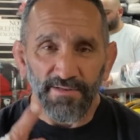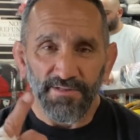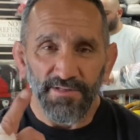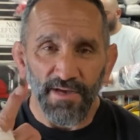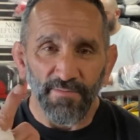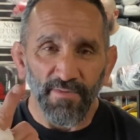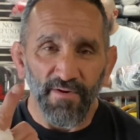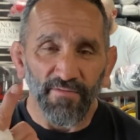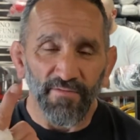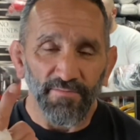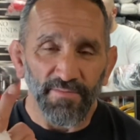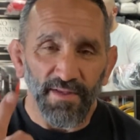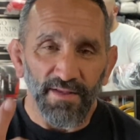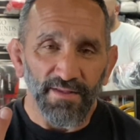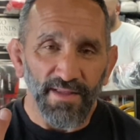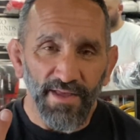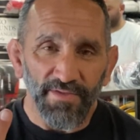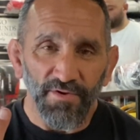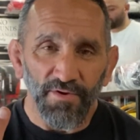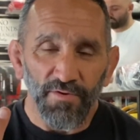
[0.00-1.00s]
Some of them, the
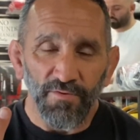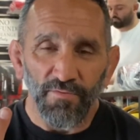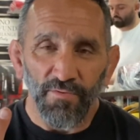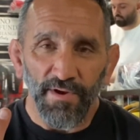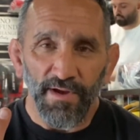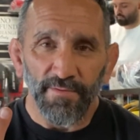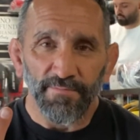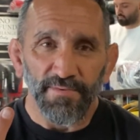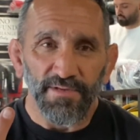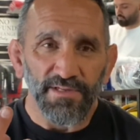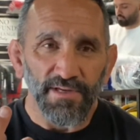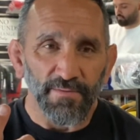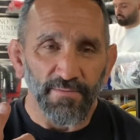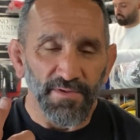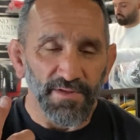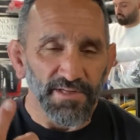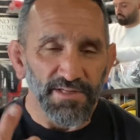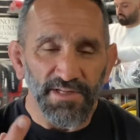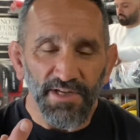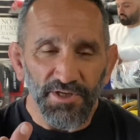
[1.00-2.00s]
leather ripped, some of
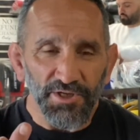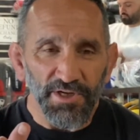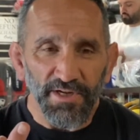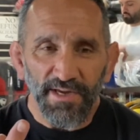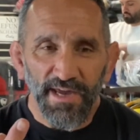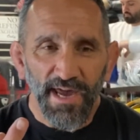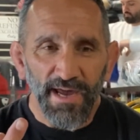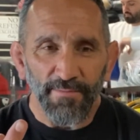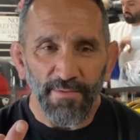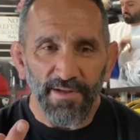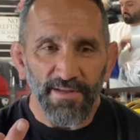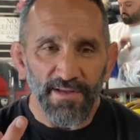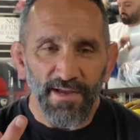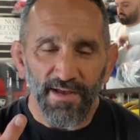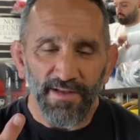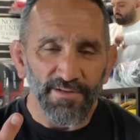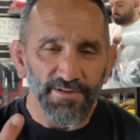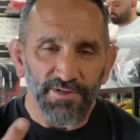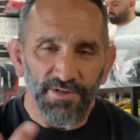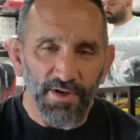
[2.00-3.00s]
the stitching came
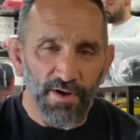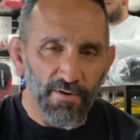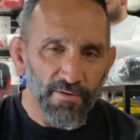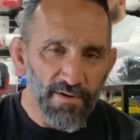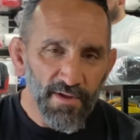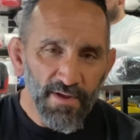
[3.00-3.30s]
undone. So